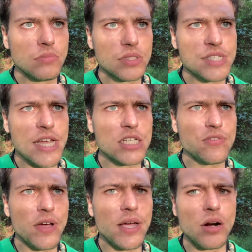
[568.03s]

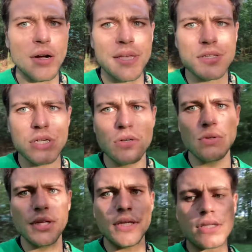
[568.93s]
satisfy our internal
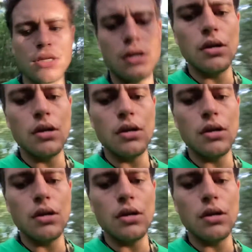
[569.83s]
needs